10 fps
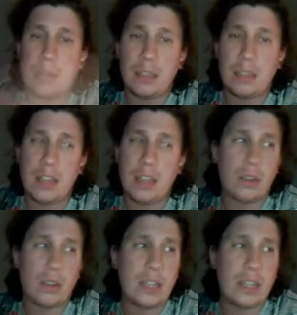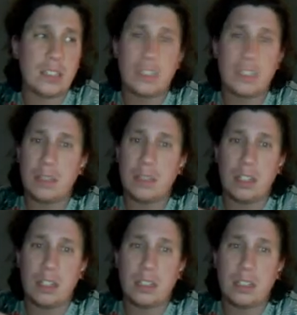but they are great songs, but they are
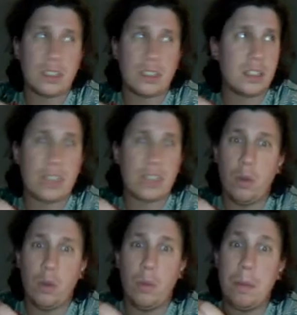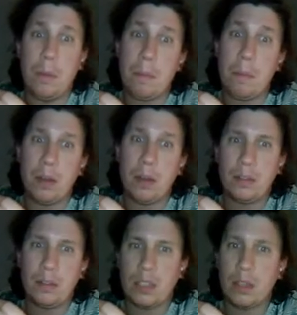not songs that I will remember.
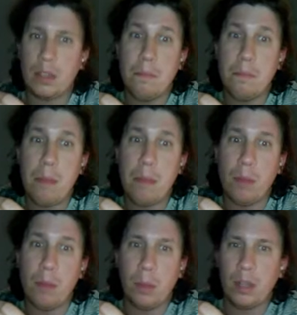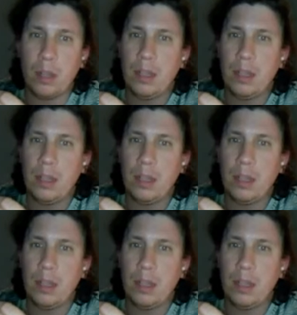They are not memorable.